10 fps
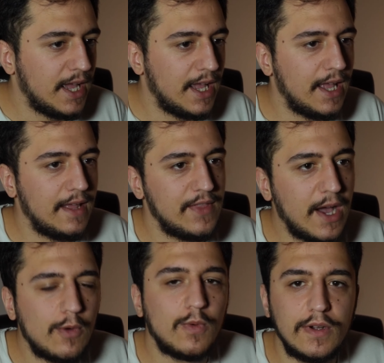And
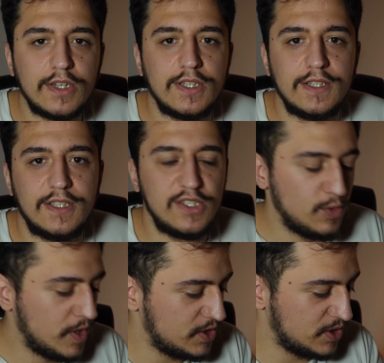that works in
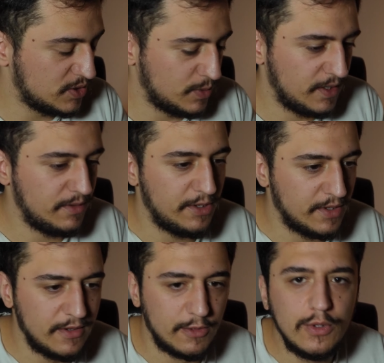situations where you're
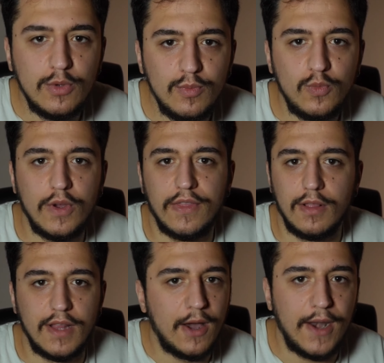in a room with a
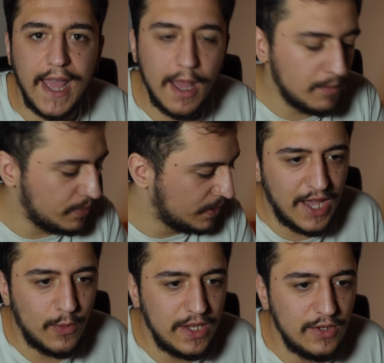loud amp.
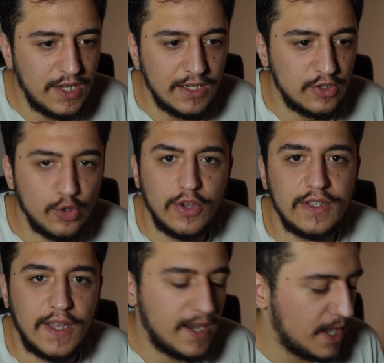That way you can enjoy the
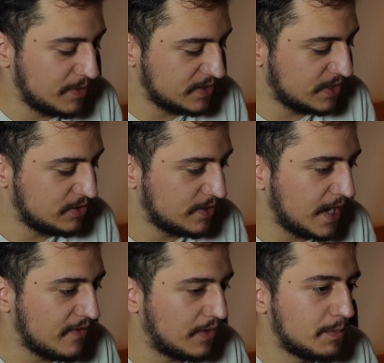dynamics that you're
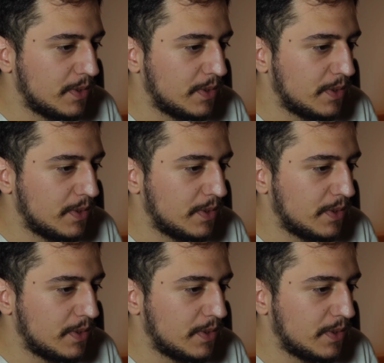having.